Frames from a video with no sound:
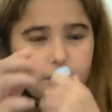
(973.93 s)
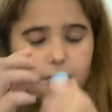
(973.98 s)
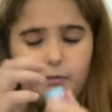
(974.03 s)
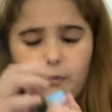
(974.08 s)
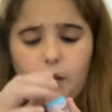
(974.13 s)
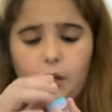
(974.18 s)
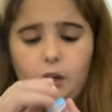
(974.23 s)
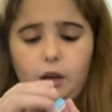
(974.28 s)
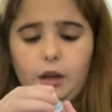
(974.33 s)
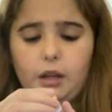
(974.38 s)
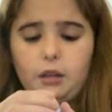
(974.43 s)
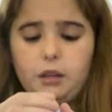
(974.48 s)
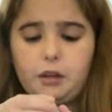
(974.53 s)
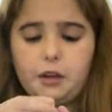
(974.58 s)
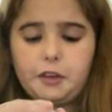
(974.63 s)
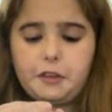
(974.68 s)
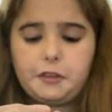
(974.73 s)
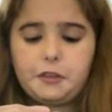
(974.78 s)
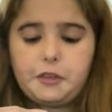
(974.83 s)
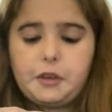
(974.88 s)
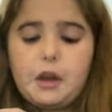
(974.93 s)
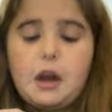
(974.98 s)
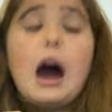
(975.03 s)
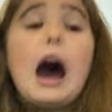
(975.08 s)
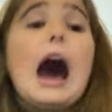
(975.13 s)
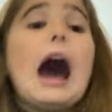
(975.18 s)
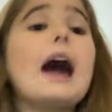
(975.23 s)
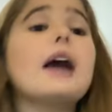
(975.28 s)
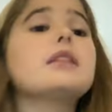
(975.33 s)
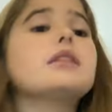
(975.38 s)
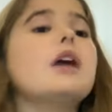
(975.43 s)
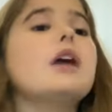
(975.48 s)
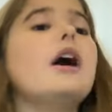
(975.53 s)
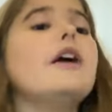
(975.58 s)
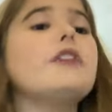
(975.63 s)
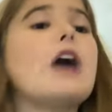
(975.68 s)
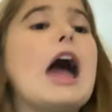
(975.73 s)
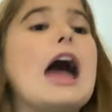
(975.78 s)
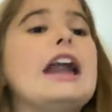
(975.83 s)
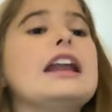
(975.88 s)
Oh, I love, I
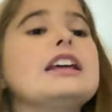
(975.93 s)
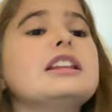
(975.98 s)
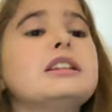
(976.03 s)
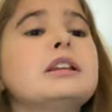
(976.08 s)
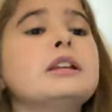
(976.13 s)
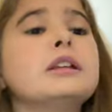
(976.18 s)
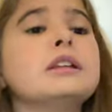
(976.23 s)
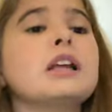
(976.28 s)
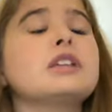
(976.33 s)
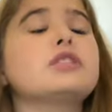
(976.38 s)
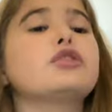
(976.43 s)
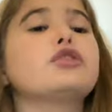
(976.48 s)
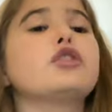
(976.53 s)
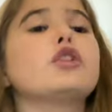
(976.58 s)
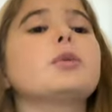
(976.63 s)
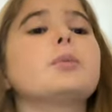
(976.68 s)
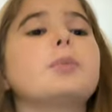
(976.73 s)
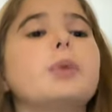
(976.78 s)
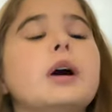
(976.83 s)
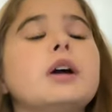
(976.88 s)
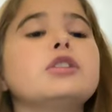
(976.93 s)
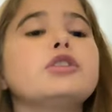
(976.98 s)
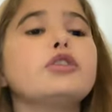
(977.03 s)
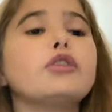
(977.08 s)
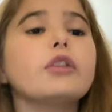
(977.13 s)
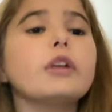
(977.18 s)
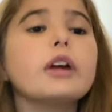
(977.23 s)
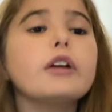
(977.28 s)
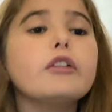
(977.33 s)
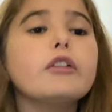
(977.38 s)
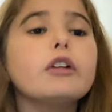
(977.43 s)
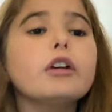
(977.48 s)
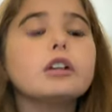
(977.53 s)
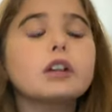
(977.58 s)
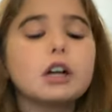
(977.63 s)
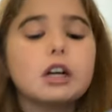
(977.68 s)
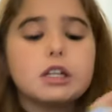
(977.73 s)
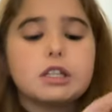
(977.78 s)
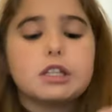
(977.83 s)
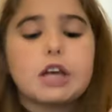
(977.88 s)
love anything that's fruit punch flavored
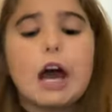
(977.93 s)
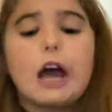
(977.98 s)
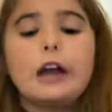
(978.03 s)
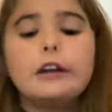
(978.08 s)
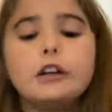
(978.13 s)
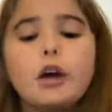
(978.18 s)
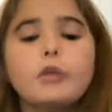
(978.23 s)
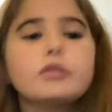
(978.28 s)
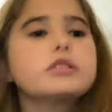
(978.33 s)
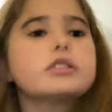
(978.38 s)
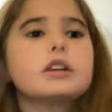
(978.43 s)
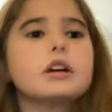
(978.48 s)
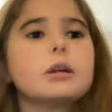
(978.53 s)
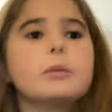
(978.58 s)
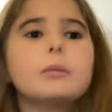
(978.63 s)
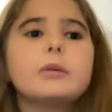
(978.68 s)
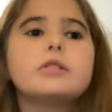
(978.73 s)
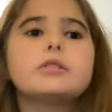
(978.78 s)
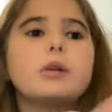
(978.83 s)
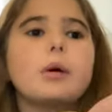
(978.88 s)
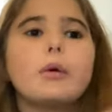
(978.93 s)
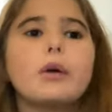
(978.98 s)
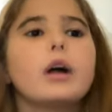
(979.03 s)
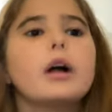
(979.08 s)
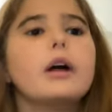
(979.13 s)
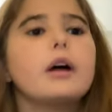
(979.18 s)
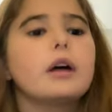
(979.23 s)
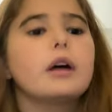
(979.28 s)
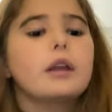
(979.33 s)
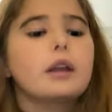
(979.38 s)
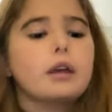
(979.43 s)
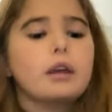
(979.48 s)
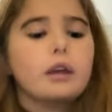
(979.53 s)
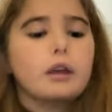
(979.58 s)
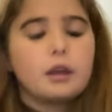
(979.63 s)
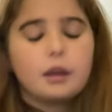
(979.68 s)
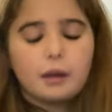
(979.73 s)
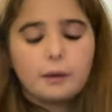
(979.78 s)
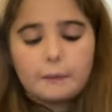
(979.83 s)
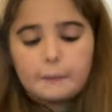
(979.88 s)
because I know it's gonna be so good.
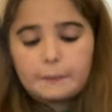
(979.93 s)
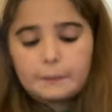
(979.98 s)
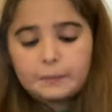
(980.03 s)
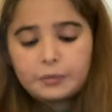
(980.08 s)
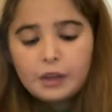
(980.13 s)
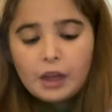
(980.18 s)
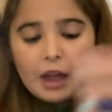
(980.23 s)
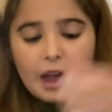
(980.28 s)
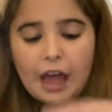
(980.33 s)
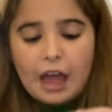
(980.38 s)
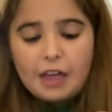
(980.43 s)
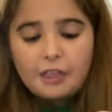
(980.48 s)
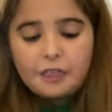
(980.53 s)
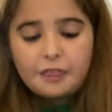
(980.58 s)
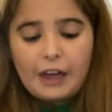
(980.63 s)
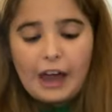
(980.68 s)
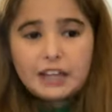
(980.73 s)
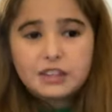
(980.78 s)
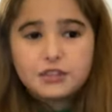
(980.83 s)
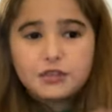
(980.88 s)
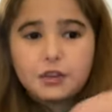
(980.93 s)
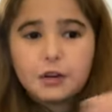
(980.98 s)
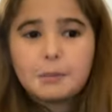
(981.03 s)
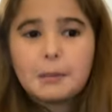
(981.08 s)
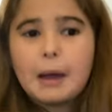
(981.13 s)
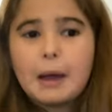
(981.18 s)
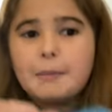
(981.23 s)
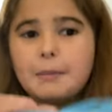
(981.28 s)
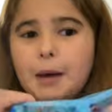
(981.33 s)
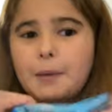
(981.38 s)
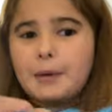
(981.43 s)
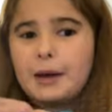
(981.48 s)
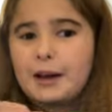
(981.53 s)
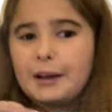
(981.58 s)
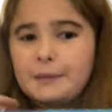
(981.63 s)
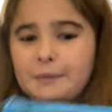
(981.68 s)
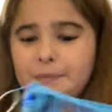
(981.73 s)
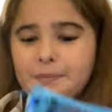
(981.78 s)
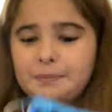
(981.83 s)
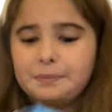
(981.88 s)
And that's for my
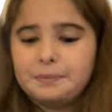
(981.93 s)
mom.